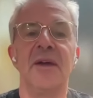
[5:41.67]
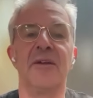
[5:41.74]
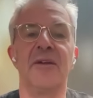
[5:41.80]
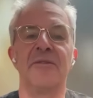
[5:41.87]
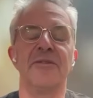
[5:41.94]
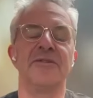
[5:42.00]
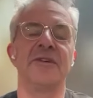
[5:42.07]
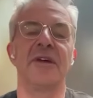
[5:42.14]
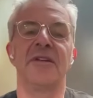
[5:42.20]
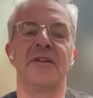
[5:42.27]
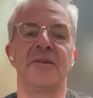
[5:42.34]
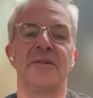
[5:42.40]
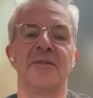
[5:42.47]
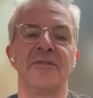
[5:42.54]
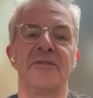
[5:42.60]
If you said
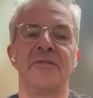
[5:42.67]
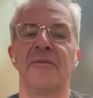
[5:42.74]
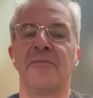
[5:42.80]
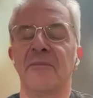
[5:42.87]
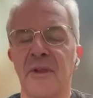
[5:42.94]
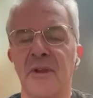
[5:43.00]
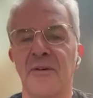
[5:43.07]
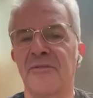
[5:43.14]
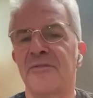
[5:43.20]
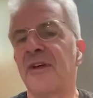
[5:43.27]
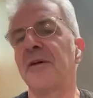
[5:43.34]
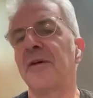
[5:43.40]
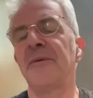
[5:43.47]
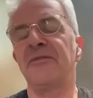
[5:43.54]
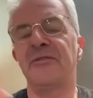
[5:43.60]
to a system,
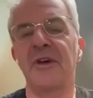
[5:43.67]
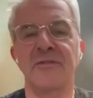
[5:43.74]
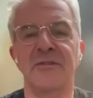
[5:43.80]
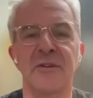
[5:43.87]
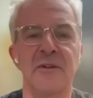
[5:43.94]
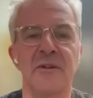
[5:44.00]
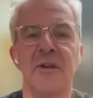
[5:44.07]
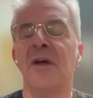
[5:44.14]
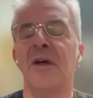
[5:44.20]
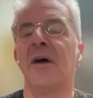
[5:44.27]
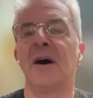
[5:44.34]
set up a session,